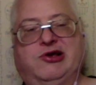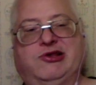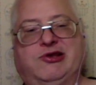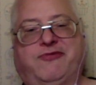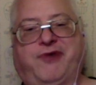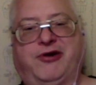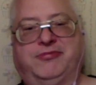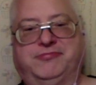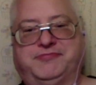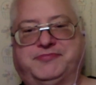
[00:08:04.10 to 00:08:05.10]
good so far.
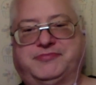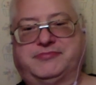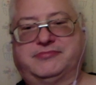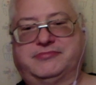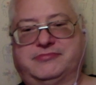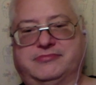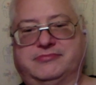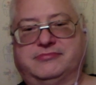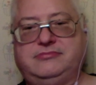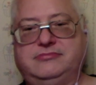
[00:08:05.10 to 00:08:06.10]
Make a fun
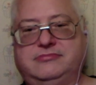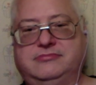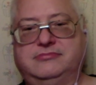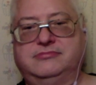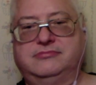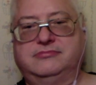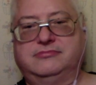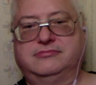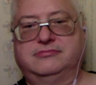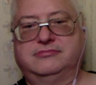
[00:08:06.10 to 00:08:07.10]
world.
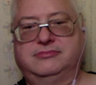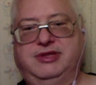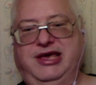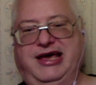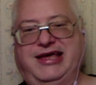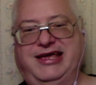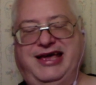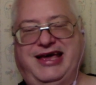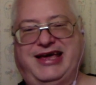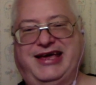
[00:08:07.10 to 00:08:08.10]
A yeah. party
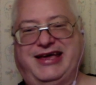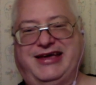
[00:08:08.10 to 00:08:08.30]
that never